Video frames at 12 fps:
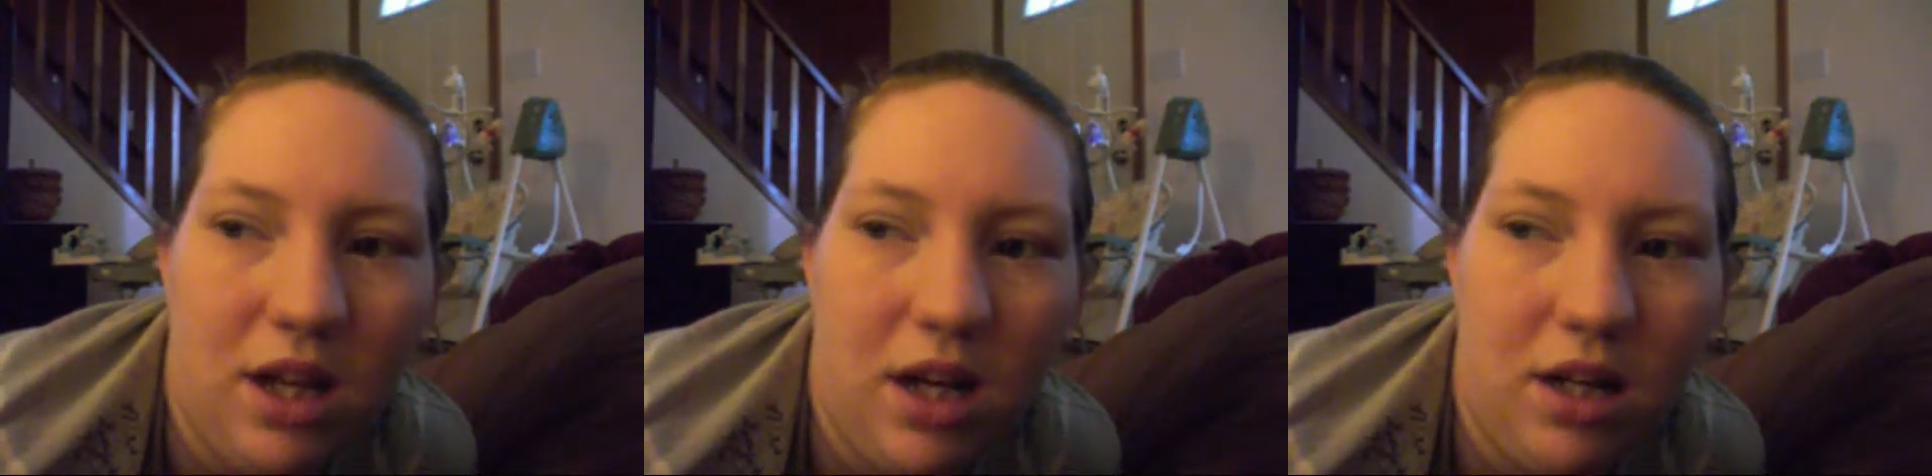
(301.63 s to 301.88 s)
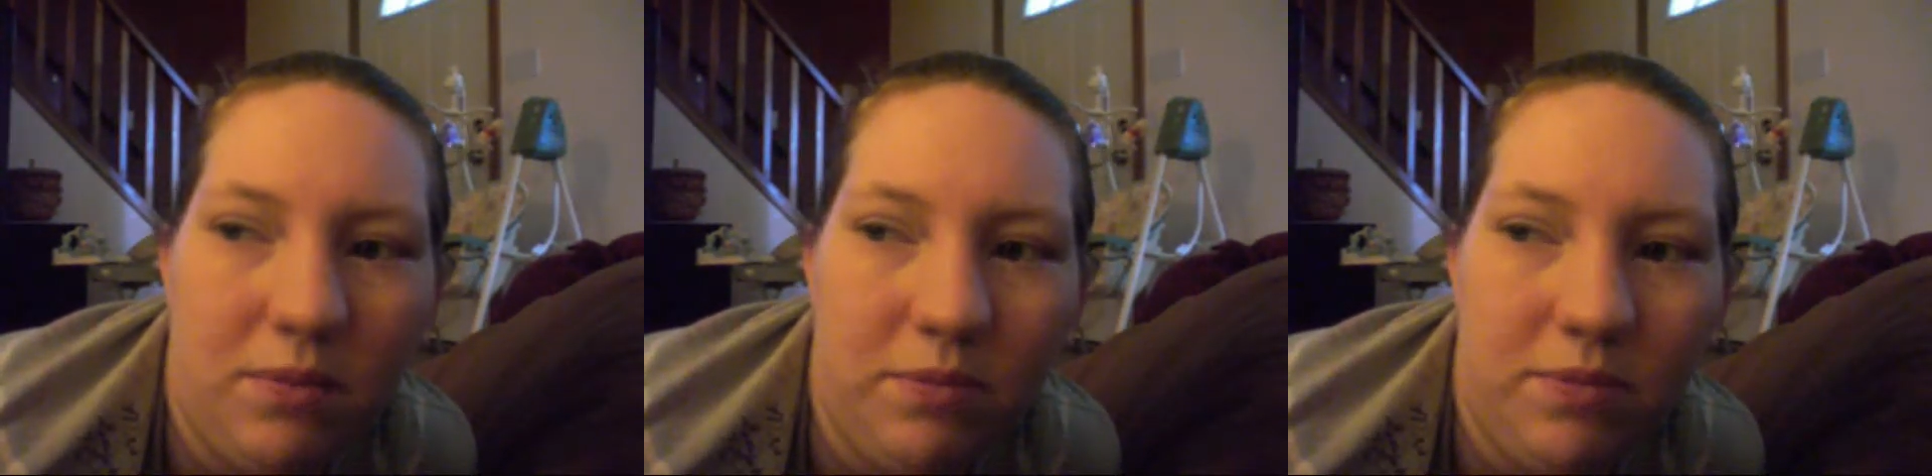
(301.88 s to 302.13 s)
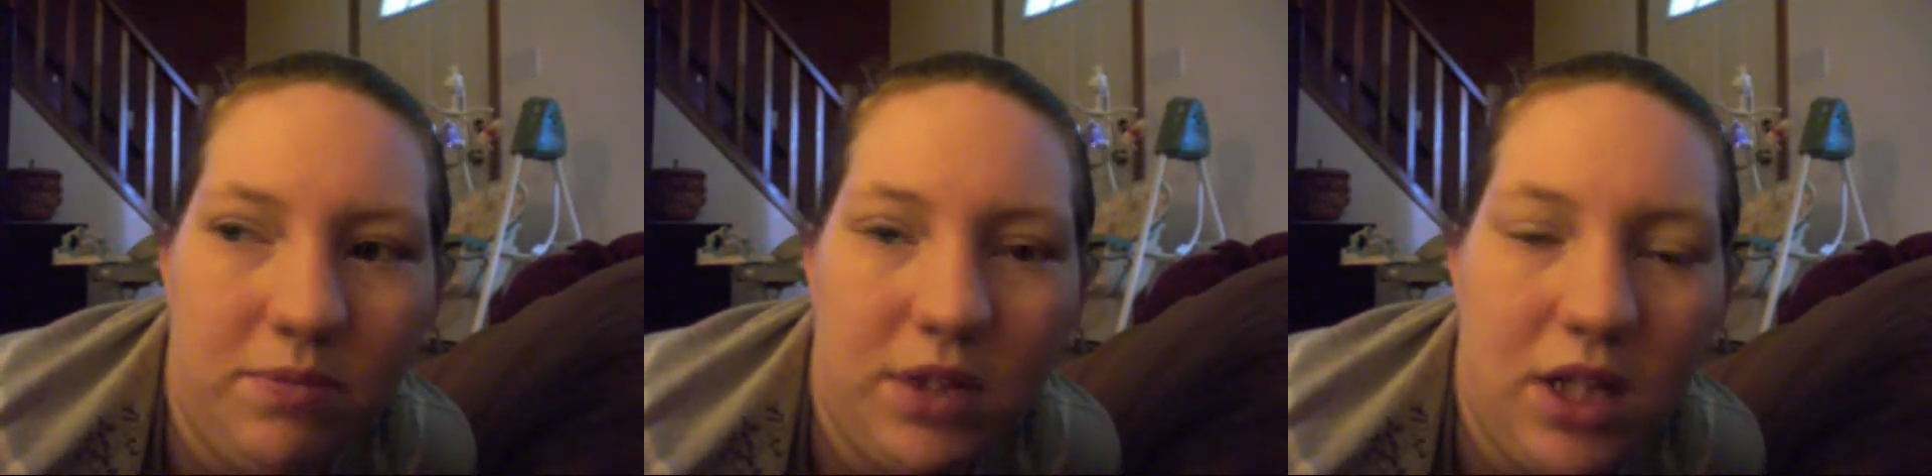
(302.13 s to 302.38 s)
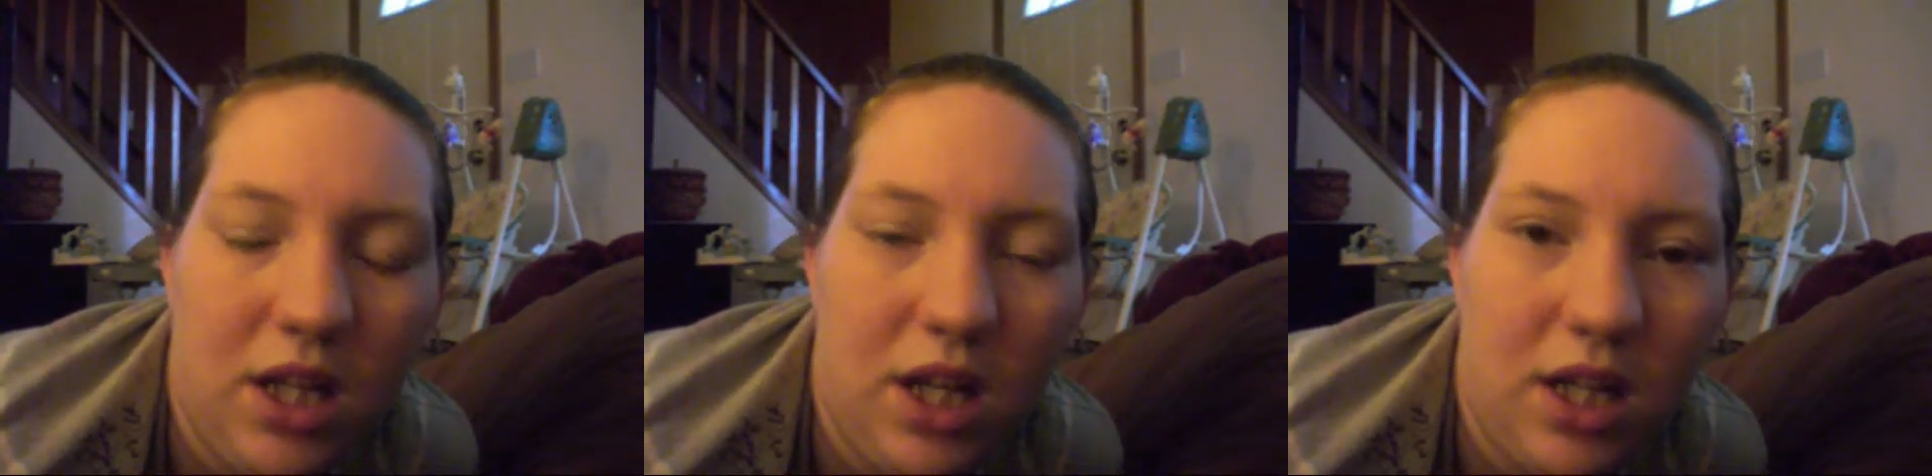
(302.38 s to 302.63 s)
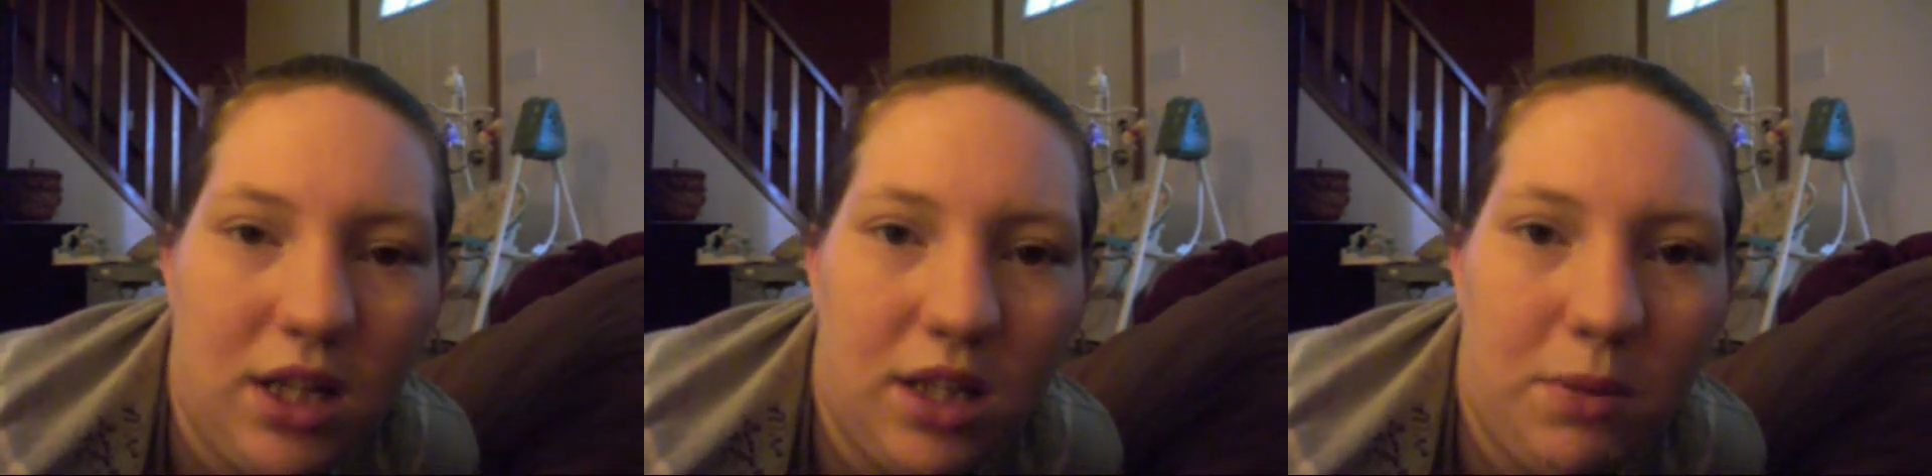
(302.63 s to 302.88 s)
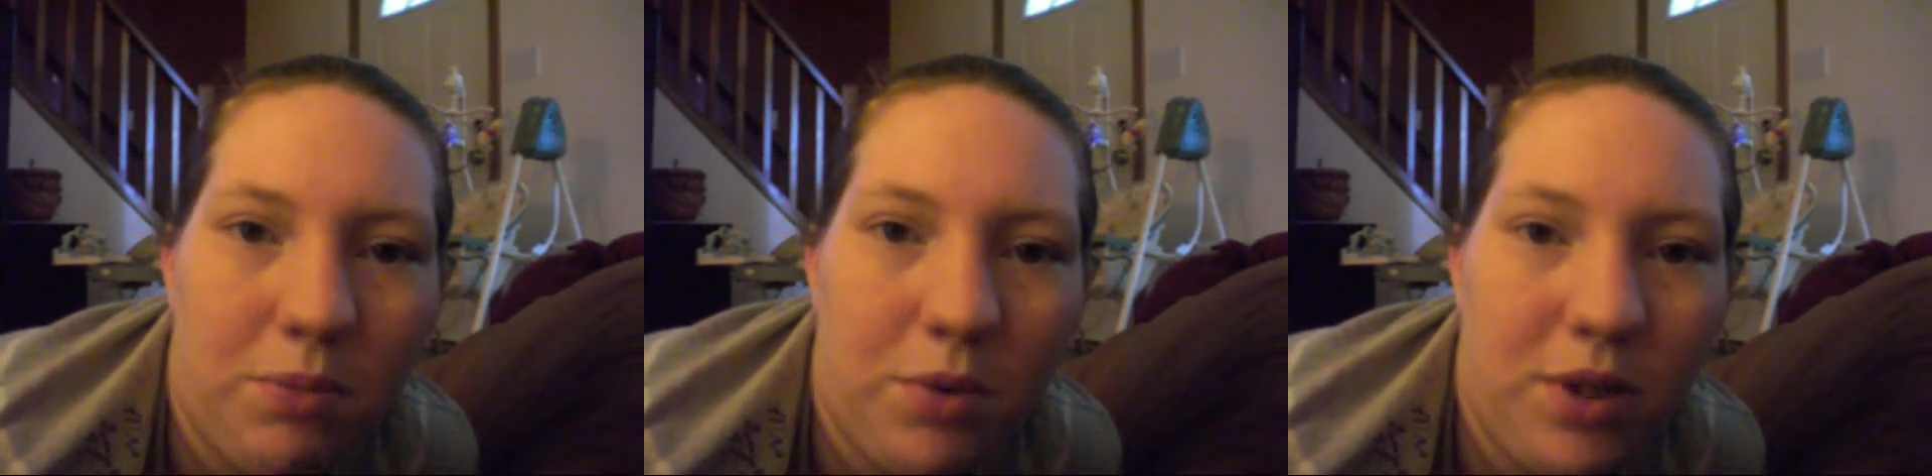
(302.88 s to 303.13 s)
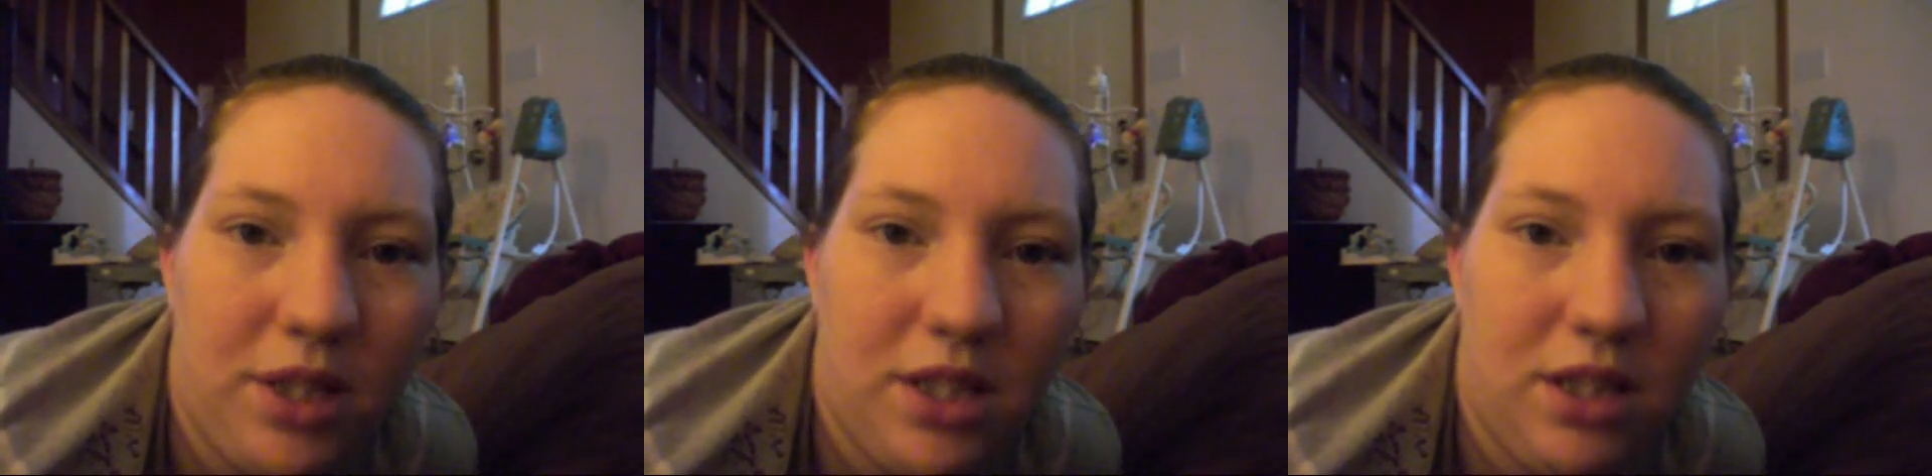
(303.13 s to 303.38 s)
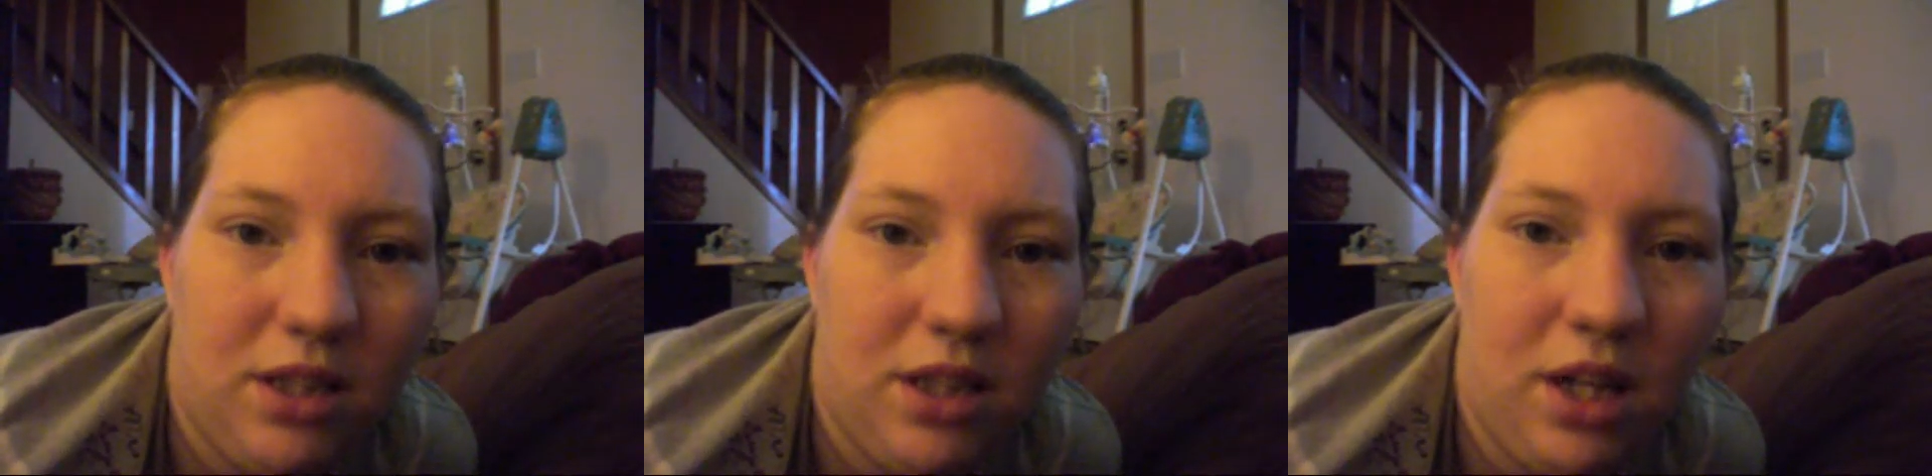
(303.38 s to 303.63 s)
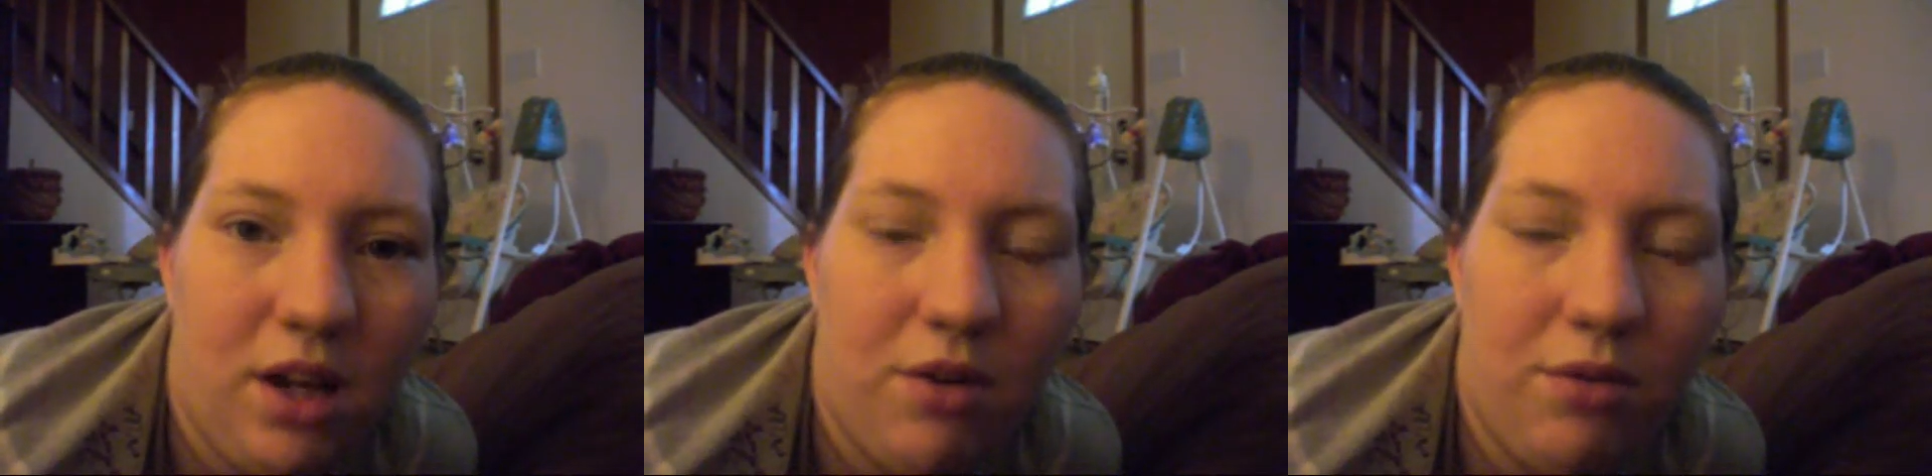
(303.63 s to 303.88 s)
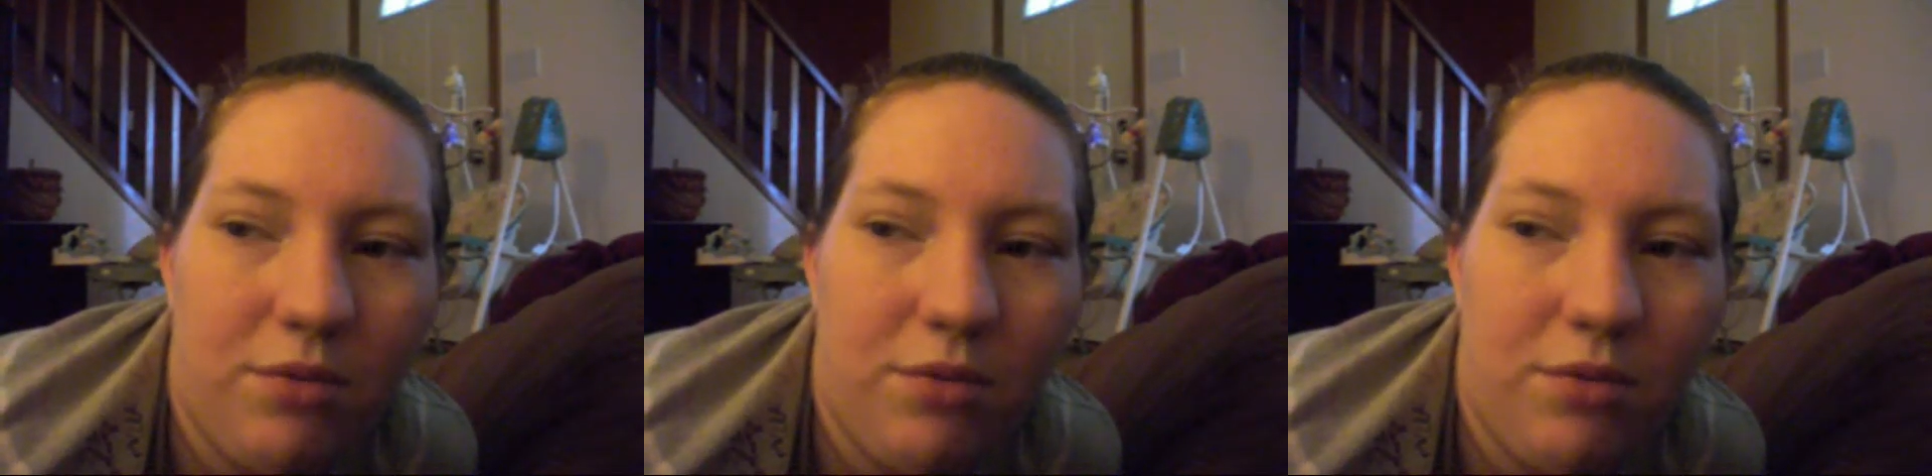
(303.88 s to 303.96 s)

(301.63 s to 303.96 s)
Um, the boys, you know,